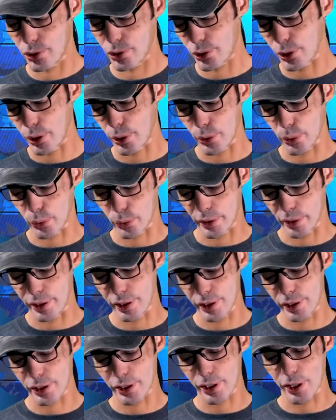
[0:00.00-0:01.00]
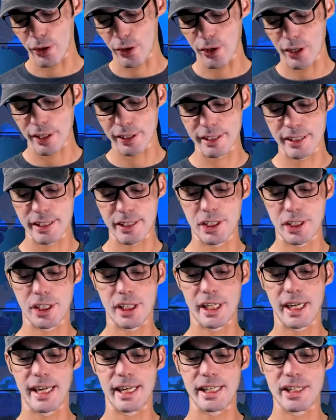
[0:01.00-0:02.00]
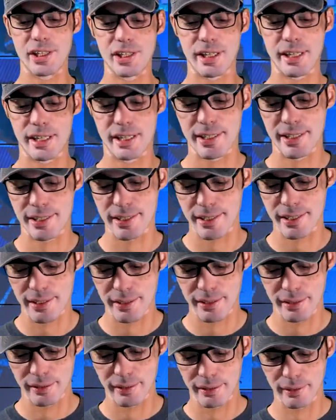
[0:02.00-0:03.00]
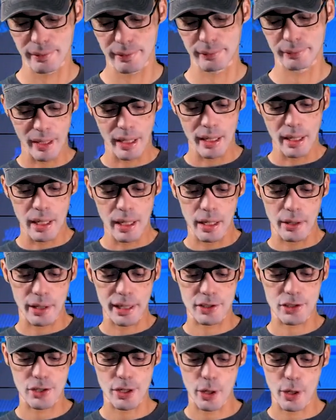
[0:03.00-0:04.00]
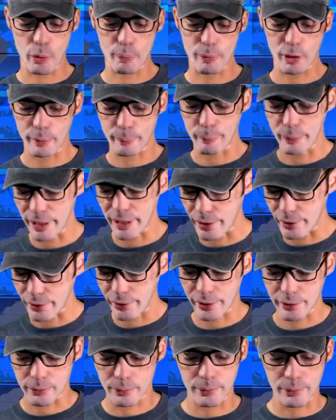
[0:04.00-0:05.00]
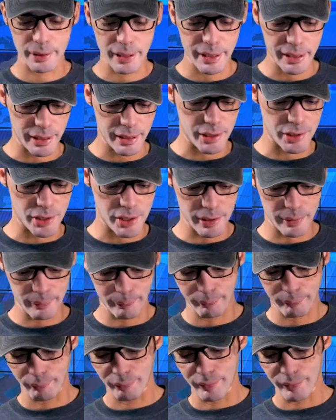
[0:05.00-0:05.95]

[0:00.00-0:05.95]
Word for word: So here are the changes. All right, so barbarian rage.